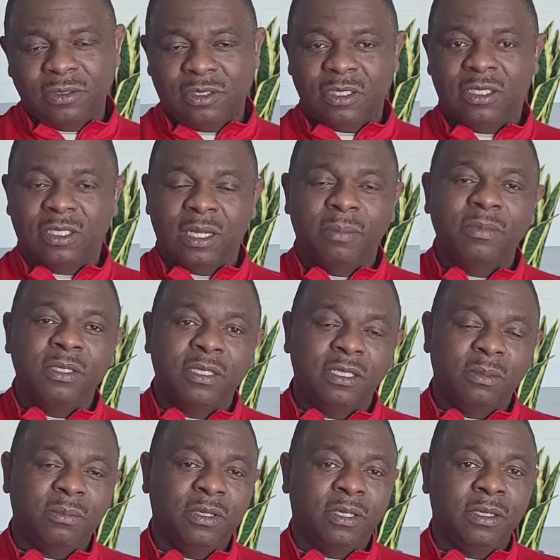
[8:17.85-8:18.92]
just something you need
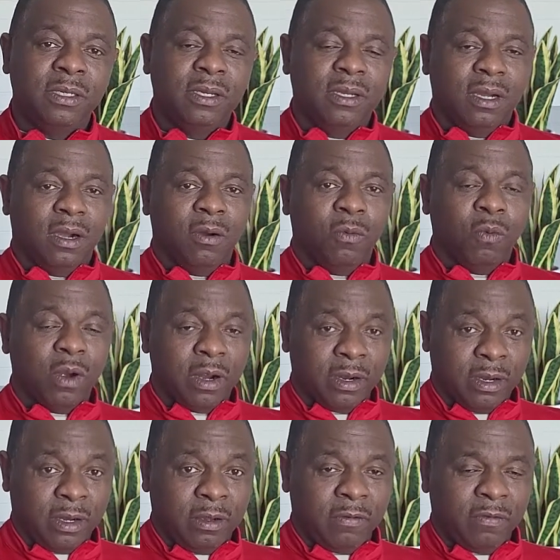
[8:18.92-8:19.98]
to be
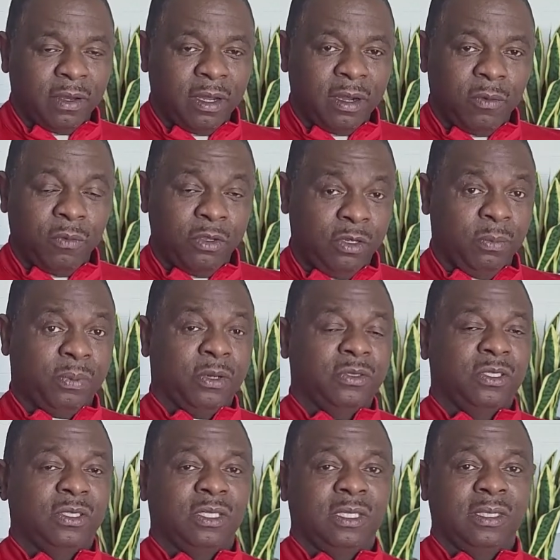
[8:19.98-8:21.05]
aware of when you're
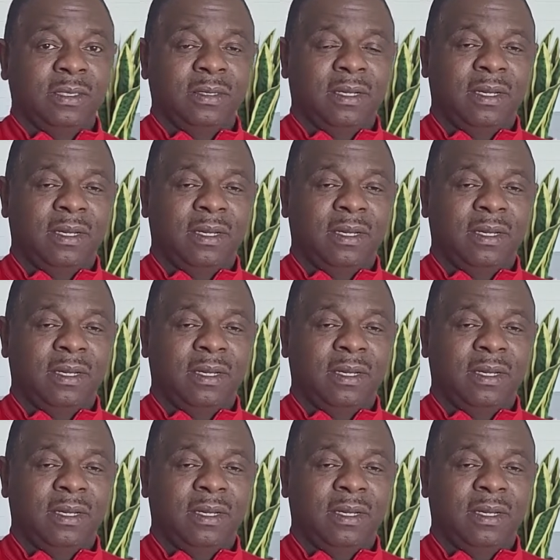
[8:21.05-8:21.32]
purchasing